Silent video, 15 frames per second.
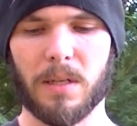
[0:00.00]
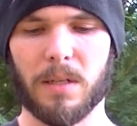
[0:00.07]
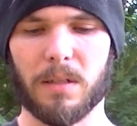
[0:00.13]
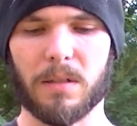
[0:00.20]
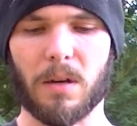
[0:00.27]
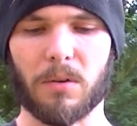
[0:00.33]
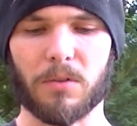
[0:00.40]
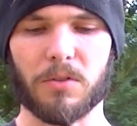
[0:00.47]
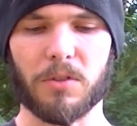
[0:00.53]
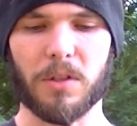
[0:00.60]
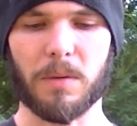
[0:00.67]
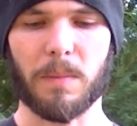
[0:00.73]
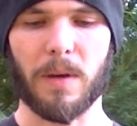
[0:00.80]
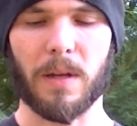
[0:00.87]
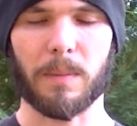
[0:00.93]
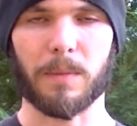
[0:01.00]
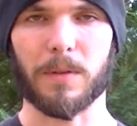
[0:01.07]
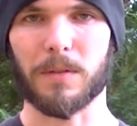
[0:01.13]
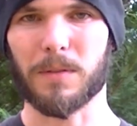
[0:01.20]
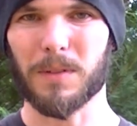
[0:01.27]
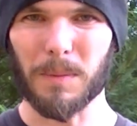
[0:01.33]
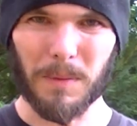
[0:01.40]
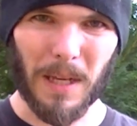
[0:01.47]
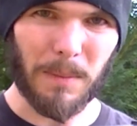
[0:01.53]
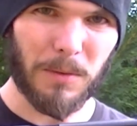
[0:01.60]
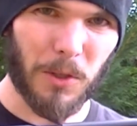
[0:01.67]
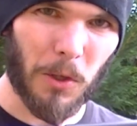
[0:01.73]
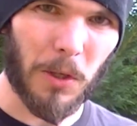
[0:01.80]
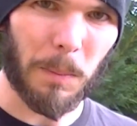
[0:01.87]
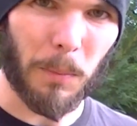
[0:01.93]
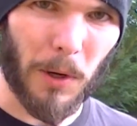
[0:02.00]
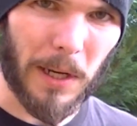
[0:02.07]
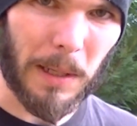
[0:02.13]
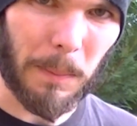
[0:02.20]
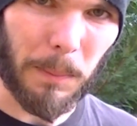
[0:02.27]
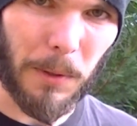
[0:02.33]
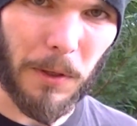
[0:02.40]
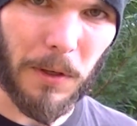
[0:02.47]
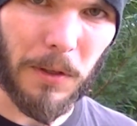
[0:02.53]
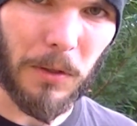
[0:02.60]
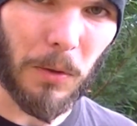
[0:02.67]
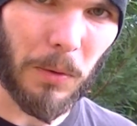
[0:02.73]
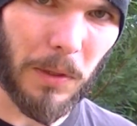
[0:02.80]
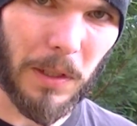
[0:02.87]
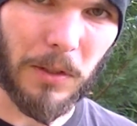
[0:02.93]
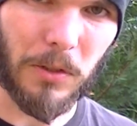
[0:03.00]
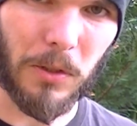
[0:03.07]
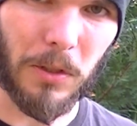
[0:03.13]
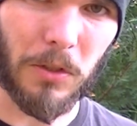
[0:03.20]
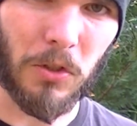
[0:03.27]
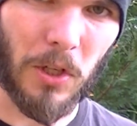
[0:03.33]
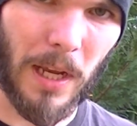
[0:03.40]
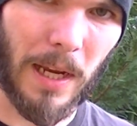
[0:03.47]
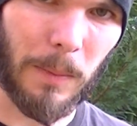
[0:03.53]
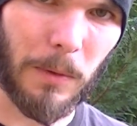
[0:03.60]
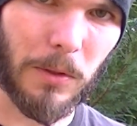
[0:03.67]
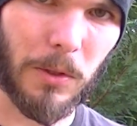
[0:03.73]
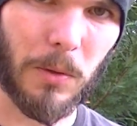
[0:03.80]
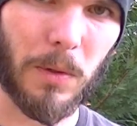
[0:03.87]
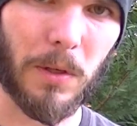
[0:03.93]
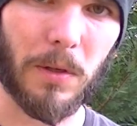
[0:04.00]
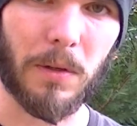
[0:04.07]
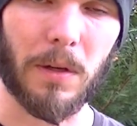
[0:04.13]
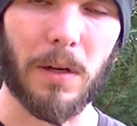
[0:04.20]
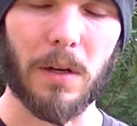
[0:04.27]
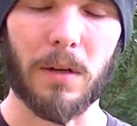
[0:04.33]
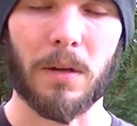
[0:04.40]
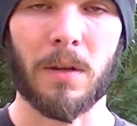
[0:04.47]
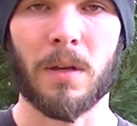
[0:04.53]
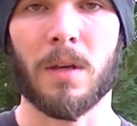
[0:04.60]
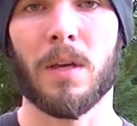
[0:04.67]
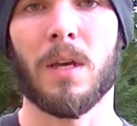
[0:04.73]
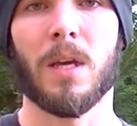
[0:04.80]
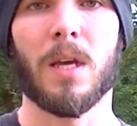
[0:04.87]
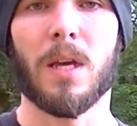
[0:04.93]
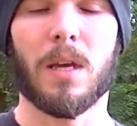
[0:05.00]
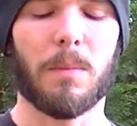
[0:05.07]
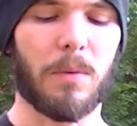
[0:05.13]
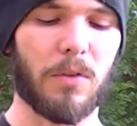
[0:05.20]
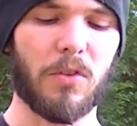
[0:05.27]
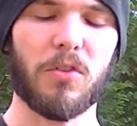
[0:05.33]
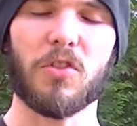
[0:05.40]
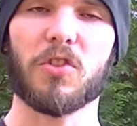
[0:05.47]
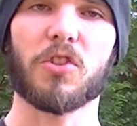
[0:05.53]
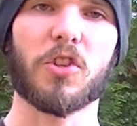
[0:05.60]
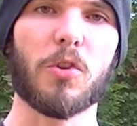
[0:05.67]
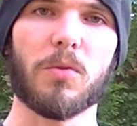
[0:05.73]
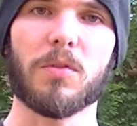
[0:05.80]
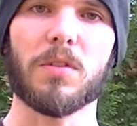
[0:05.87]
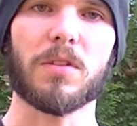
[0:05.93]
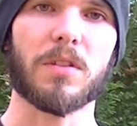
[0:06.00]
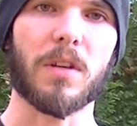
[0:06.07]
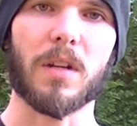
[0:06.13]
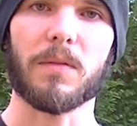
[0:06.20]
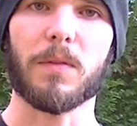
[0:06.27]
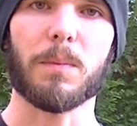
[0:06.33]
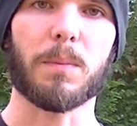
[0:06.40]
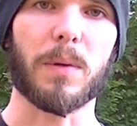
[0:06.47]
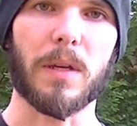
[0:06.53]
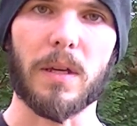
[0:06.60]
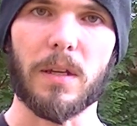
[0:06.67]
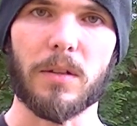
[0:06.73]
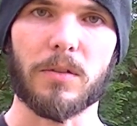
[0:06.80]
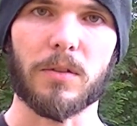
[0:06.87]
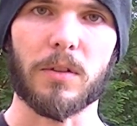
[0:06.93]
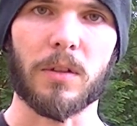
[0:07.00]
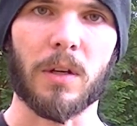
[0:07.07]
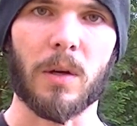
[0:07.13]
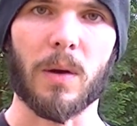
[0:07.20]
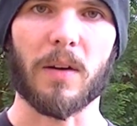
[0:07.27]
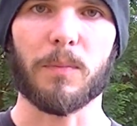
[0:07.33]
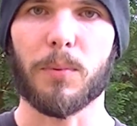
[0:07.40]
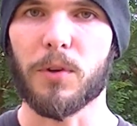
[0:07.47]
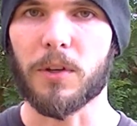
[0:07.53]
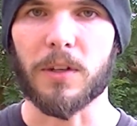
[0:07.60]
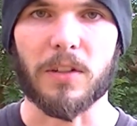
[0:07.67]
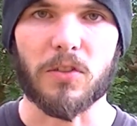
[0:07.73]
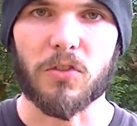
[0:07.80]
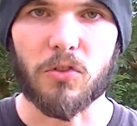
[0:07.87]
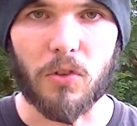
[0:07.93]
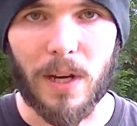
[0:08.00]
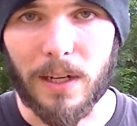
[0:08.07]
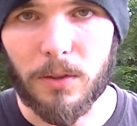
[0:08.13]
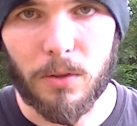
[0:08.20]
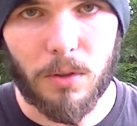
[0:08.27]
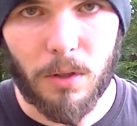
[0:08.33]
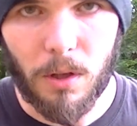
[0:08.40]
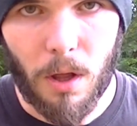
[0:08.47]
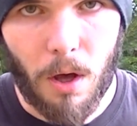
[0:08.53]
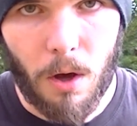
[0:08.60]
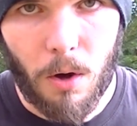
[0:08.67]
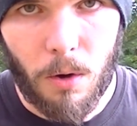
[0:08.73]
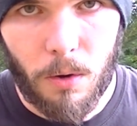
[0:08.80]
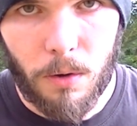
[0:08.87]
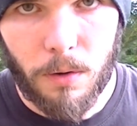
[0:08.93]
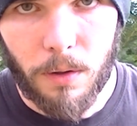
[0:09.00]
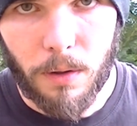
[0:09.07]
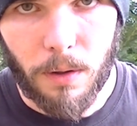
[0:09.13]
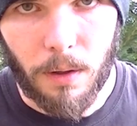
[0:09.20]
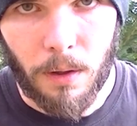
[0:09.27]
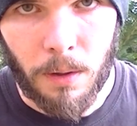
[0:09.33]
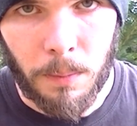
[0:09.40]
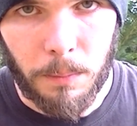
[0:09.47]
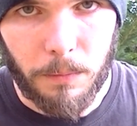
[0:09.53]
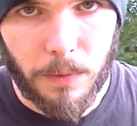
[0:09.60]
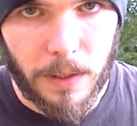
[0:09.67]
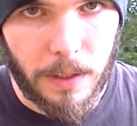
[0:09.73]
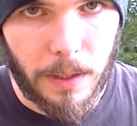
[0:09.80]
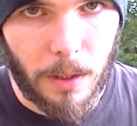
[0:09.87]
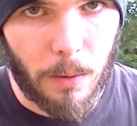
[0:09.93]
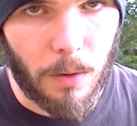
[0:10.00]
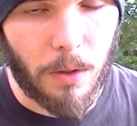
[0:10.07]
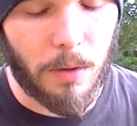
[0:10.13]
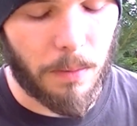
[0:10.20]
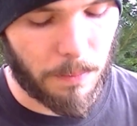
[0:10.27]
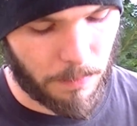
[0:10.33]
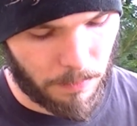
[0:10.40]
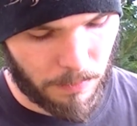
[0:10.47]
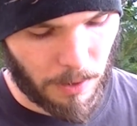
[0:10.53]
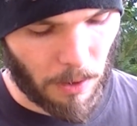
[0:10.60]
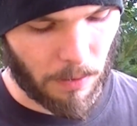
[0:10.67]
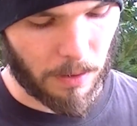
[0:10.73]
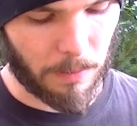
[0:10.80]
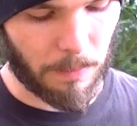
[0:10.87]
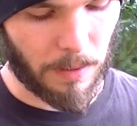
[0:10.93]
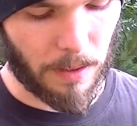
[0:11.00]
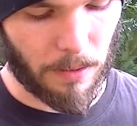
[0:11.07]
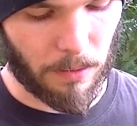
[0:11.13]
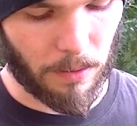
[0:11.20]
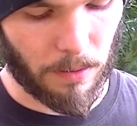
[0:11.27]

talk shit about them, because sometimes during the break-in period, you'll get you a jam or two here and there. But just shoot the son of a bitch. You know, I put an extractor claw video up talking about,